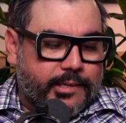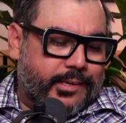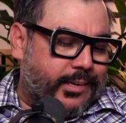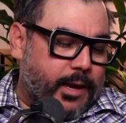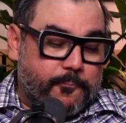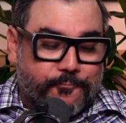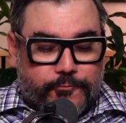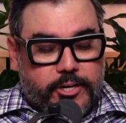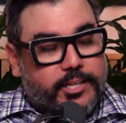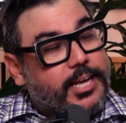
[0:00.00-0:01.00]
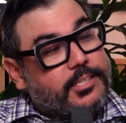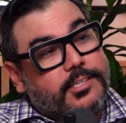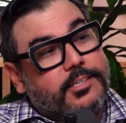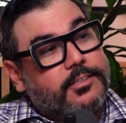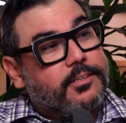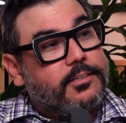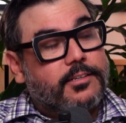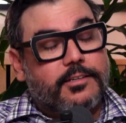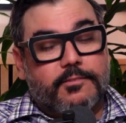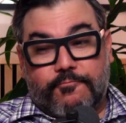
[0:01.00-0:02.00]
kept freelancing
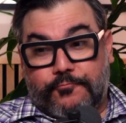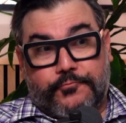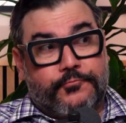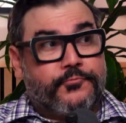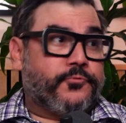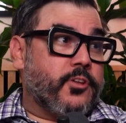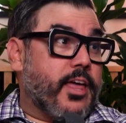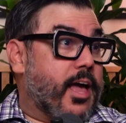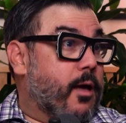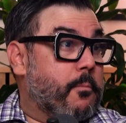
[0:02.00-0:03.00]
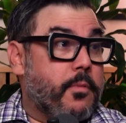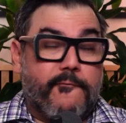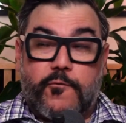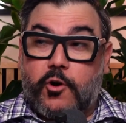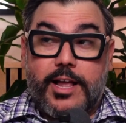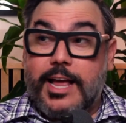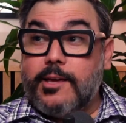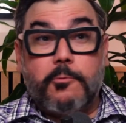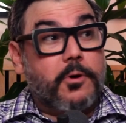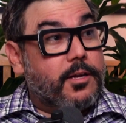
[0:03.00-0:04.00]
for them, for
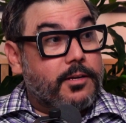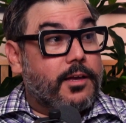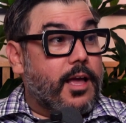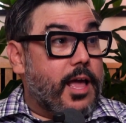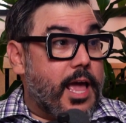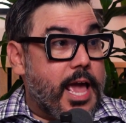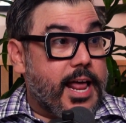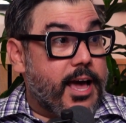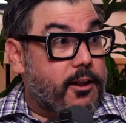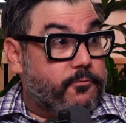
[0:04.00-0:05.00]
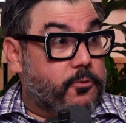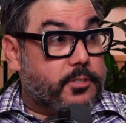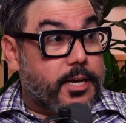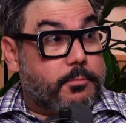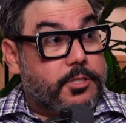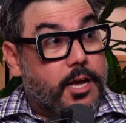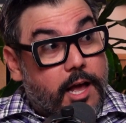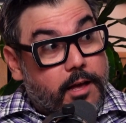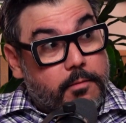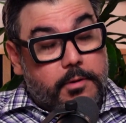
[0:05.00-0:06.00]
anyone, and I had a full-time
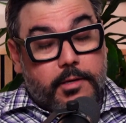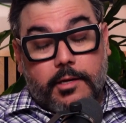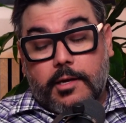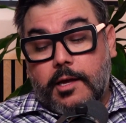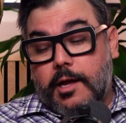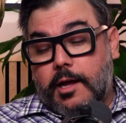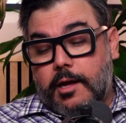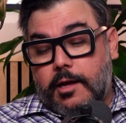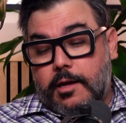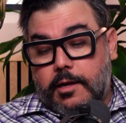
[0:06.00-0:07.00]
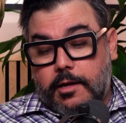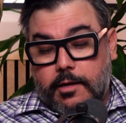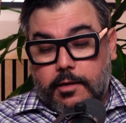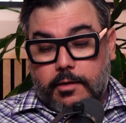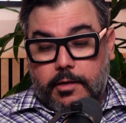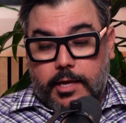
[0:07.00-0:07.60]
job as